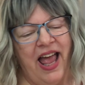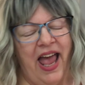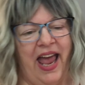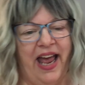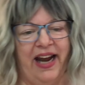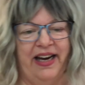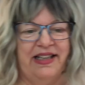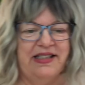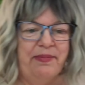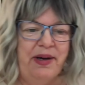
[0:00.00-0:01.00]
and
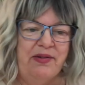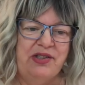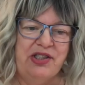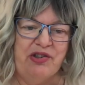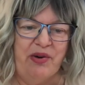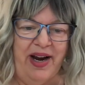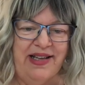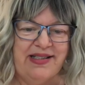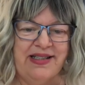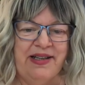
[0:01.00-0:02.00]
it's about
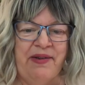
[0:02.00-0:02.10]
stress,